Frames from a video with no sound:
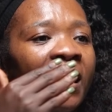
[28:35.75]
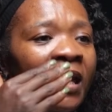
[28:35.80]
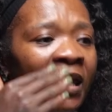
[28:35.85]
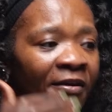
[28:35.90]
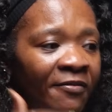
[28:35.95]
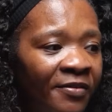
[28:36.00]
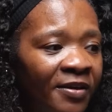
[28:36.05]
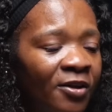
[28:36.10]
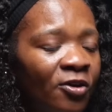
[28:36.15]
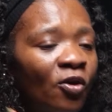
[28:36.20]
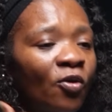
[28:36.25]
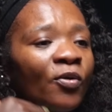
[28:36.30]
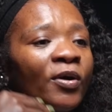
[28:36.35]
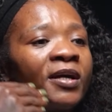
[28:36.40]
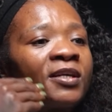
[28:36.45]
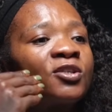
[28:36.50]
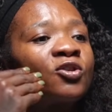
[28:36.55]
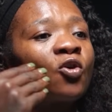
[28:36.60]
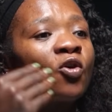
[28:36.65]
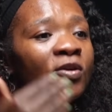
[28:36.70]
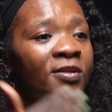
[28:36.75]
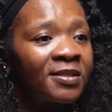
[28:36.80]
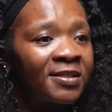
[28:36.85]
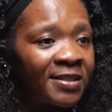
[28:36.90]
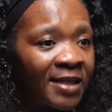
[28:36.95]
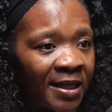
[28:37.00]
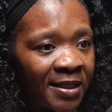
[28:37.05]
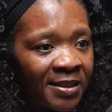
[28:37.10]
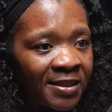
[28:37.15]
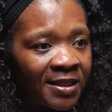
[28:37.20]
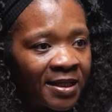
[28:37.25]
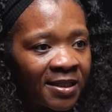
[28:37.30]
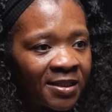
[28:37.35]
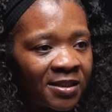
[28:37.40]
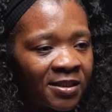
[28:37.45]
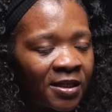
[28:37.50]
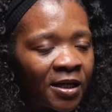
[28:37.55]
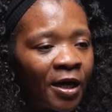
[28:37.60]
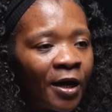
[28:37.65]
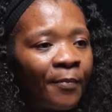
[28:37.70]
even though it's
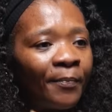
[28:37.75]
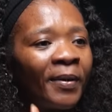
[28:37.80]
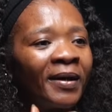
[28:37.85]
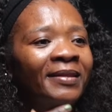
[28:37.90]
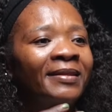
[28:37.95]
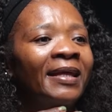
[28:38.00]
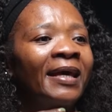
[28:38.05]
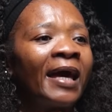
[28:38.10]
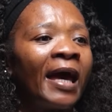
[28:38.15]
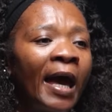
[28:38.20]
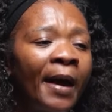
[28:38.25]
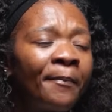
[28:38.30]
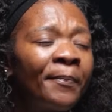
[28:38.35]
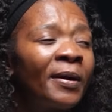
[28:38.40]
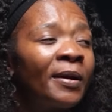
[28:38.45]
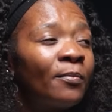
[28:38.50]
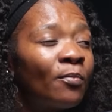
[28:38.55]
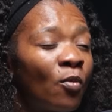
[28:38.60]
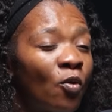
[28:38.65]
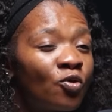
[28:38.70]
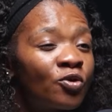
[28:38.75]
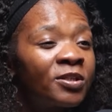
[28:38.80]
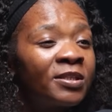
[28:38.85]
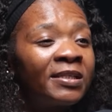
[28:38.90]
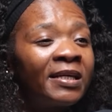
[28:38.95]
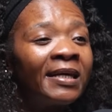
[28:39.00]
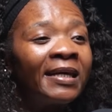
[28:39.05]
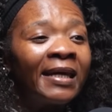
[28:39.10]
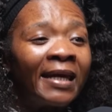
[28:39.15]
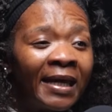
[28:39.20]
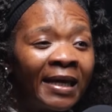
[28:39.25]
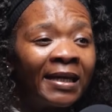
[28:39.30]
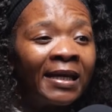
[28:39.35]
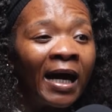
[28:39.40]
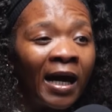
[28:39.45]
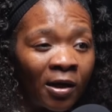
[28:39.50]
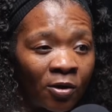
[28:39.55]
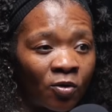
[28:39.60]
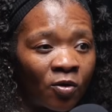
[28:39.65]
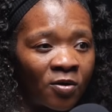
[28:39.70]
consented, but they happen mostly in
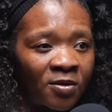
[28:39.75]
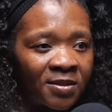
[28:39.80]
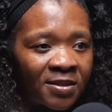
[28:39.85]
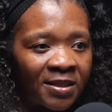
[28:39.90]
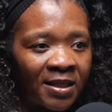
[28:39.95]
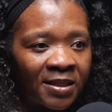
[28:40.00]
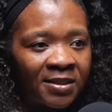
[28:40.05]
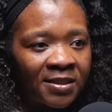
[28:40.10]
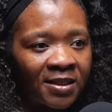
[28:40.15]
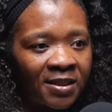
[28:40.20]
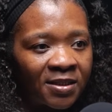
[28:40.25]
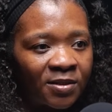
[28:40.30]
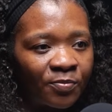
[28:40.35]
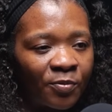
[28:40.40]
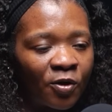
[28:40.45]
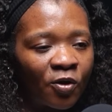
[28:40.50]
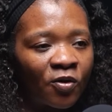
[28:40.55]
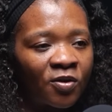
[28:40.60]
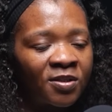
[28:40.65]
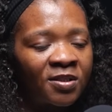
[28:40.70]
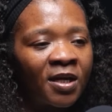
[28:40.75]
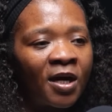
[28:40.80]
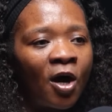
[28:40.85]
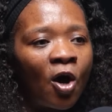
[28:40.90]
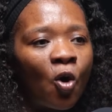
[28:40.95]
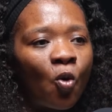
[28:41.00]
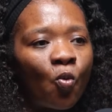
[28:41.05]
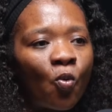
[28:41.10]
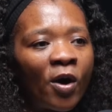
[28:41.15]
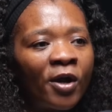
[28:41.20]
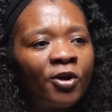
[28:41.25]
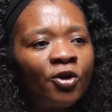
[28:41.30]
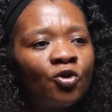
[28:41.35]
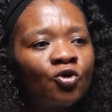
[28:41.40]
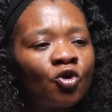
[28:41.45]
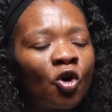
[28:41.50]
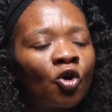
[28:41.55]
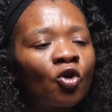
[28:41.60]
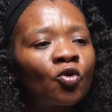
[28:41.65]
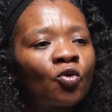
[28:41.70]
unconsented, because when you
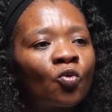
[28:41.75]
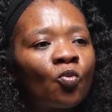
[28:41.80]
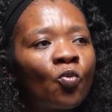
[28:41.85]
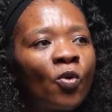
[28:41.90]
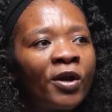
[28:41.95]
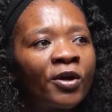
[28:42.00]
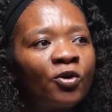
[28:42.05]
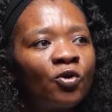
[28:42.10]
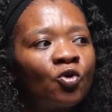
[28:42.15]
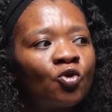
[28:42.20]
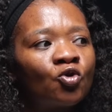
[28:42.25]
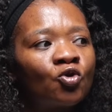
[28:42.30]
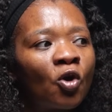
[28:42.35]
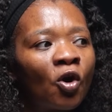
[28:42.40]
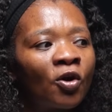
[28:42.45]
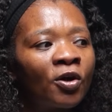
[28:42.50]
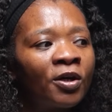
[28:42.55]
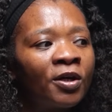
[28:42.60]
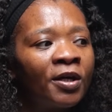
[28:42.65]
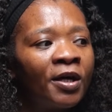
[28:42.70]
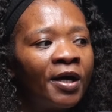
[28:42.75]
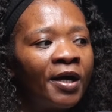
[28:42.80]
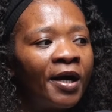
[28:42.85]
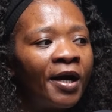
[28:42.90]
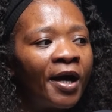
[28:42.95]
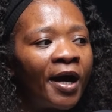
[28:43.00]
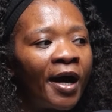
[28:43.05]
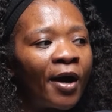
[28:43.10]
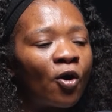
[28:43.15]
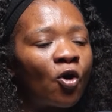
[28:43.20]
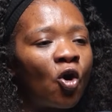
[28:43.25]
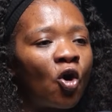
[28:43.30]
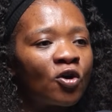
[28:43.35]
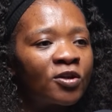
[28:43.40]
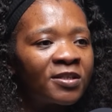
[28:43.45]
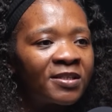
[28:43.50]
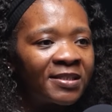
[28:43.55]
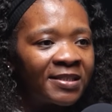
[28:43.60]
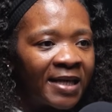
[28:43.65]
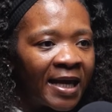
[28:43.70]
don't
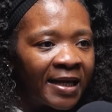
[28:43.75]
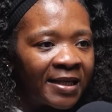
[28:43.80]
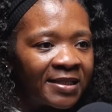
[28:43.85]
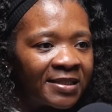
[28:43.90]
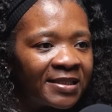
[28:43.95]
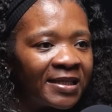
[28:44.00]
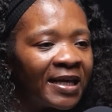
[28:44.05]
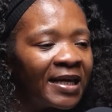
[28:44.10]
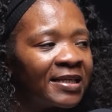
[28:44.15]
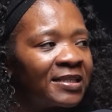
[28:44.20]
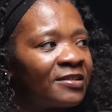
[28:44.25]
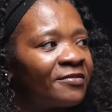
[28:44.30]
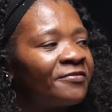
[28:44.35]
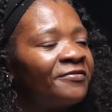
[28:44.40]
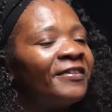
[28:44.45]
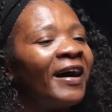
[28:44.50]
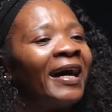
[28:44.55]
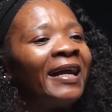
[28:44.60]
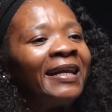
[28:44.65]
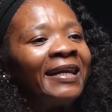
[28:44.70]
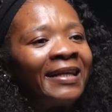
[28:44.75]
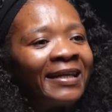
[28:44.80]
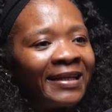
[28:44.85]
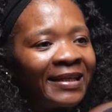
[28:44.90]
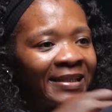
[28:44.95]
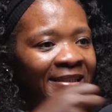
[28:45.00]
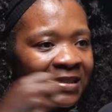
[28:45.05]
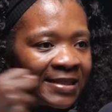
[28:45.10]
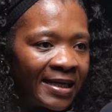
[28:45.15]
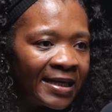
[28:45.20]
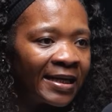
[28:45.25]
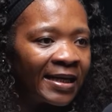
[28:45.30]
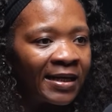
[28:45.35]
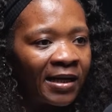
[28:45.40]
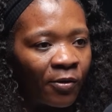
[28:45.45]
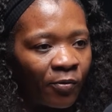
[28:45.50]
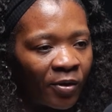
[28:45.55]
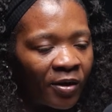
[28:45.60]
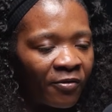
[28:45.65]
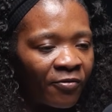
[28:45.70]
consent, it's violently taken
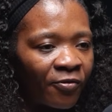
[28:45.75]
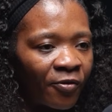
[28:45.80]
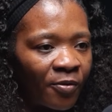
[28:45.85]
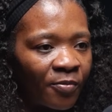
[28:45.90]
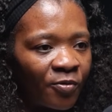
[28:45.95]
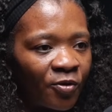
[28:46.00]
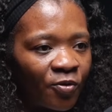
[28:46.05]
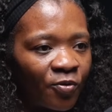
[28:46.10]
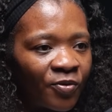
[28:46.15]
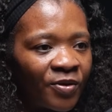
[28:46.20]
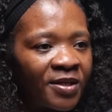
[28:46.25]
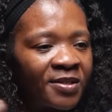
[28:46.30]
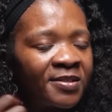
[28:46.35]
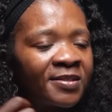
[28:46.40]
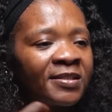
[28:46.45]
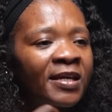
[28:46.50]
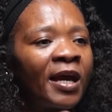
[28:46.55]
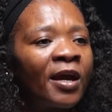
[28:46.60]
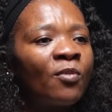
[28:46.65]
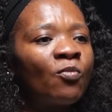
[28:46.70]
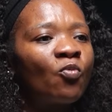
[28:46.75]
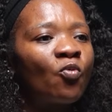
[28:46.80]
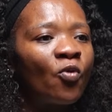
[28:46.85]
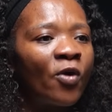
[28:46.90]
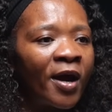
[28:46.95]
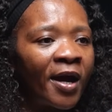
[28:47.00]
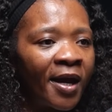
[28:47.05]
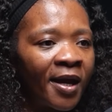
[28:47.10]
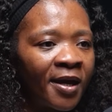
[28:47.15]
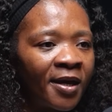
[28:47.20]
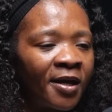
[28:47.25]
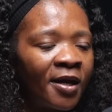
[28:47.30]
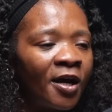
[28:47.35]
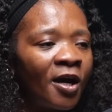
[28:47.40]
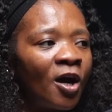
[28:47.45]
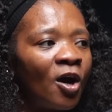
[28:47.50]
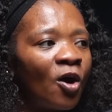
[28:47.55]
away from you. The same way